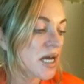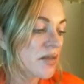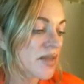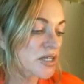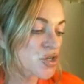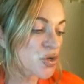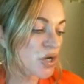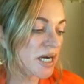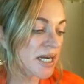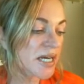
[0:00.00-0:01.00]
That
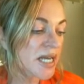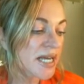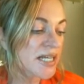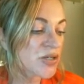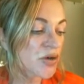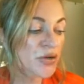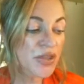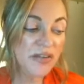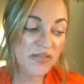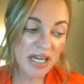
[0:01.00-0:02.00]
trine is
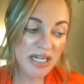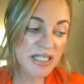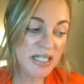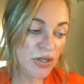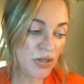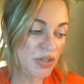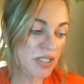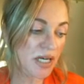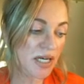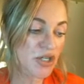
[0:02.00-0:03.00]
earthy Venus in your
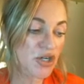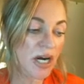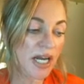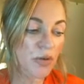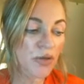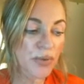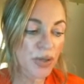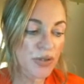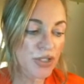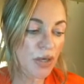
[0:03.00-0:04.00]
sign, trining with
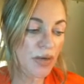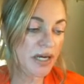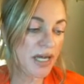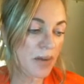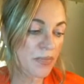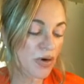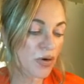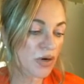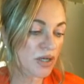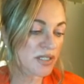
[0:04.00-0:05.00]
Pluto in
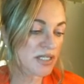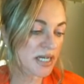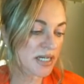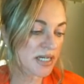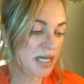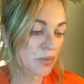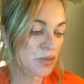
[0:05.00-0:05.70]
Capricorn on Sunday,